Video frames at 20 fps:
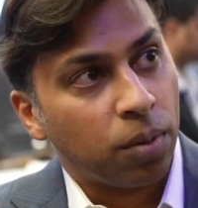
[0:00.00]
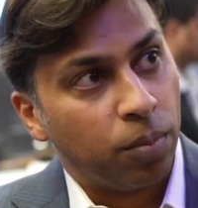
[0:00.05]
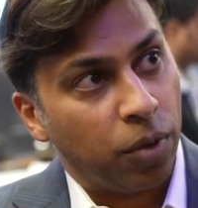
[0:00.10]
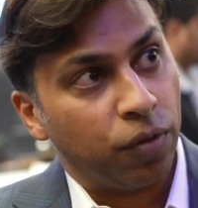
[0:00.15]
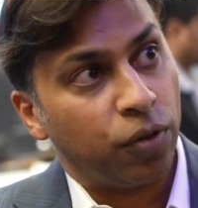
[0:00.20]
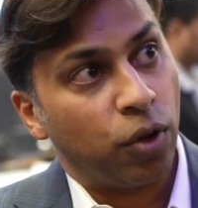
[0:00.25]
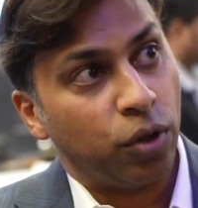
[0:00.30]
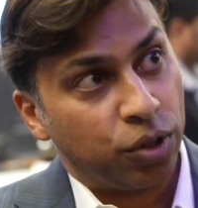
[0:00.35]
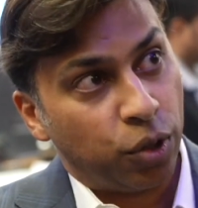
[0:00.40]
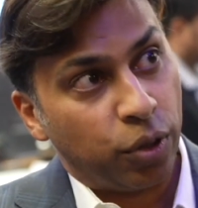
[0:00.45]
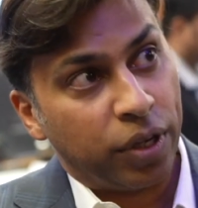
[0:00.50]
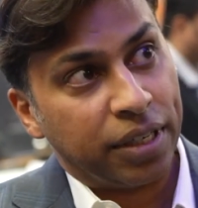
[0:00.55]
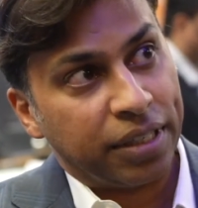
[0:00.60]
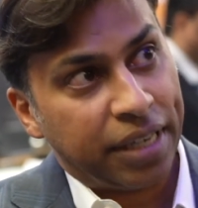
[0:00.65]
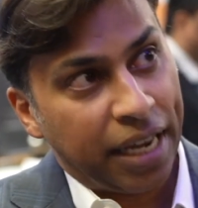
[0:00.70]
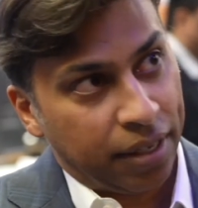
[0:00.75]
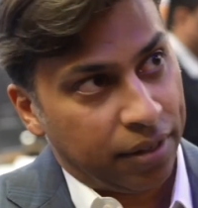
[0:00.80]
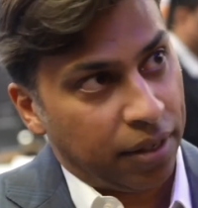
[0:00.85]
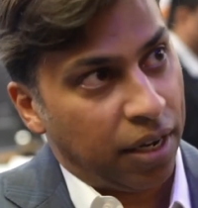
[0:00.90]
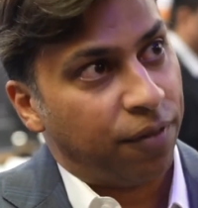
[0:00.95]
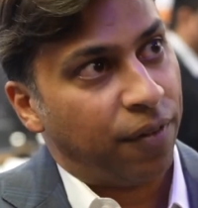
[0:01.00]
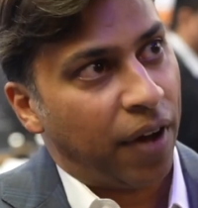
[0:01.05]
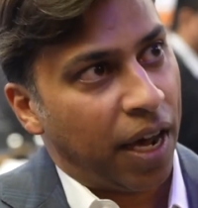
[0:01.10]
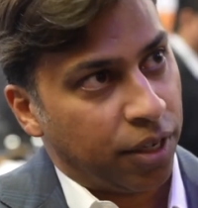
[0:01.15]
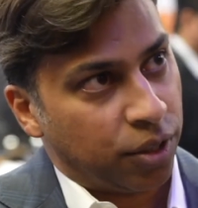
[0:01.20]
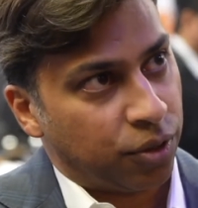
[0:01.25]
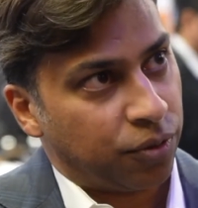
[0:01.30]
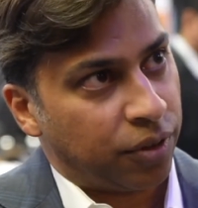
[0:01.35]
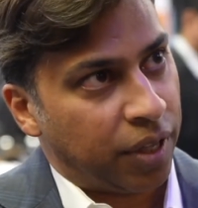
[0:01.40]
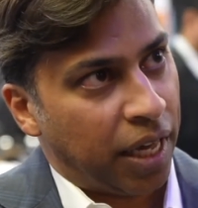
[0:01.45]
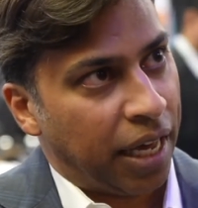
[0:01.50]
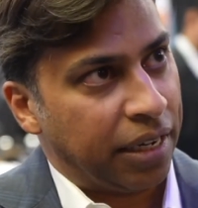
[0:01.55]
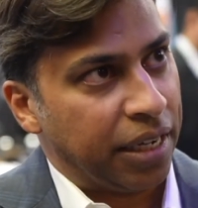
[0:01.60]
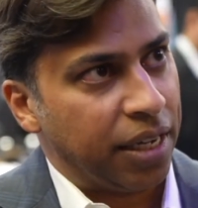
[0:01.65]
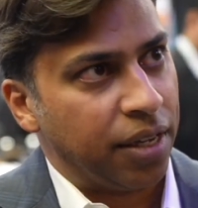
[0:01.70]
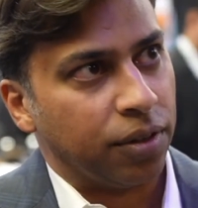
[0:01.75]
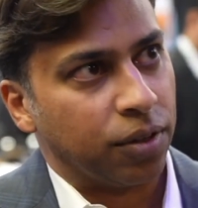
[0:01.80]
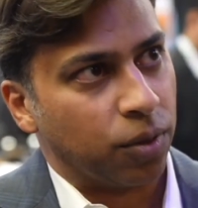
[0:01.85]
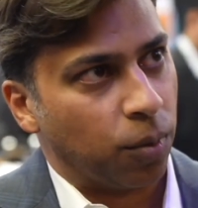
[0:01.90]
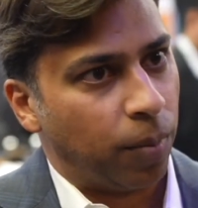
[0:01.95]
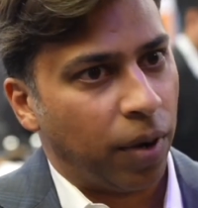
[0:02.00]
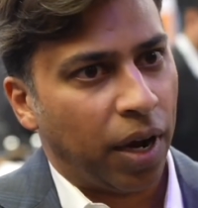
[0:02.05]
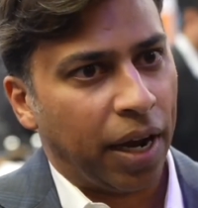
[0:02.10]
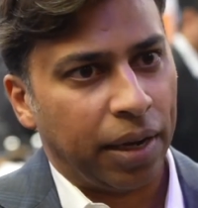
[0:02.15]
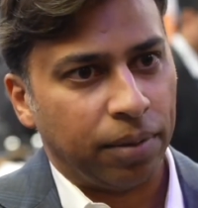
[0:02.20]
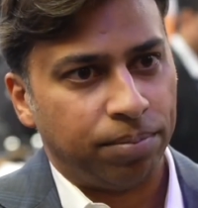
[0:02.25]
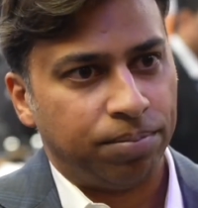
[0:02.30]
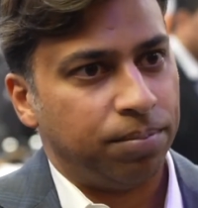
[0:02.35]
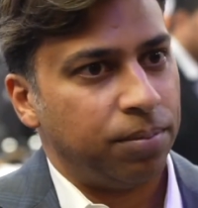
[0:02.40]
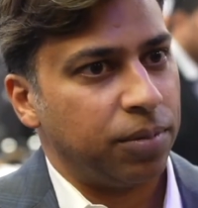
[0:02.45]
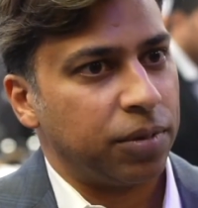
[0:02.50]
But of course, you can take advantage of that either by